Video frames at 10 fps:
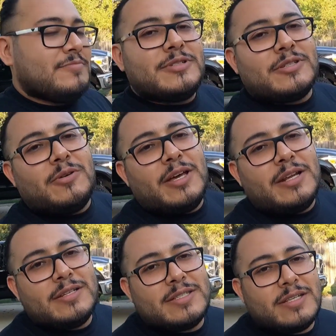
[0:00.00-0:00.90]
just go
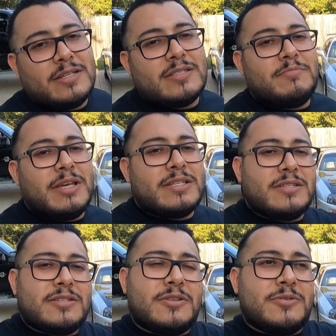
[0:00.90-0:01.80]
ahead and send us a
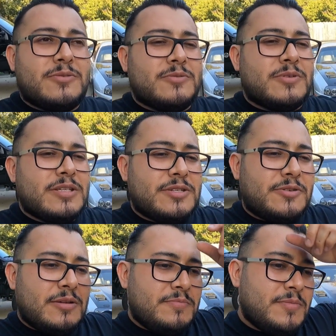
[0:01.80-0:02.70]
message through
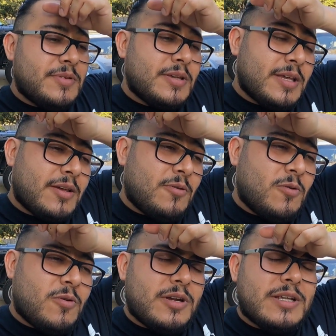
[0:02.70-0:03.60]
Instagram
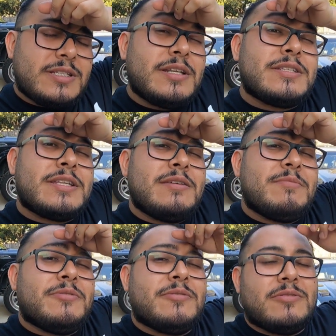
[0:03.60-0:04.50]
or send us an
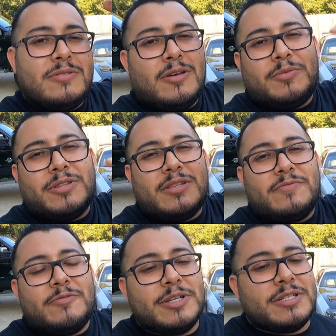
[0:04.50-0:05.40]
email. I'll put the
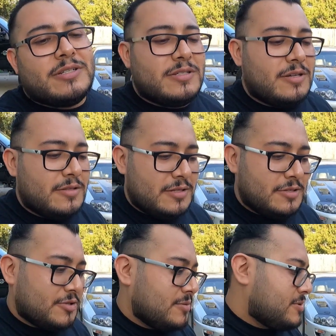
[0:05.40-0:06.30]
information on the
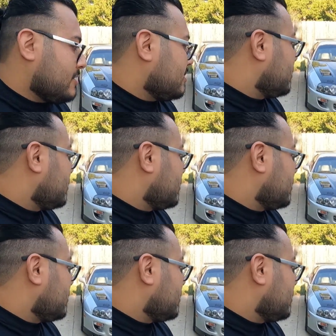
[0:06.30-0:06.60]
description.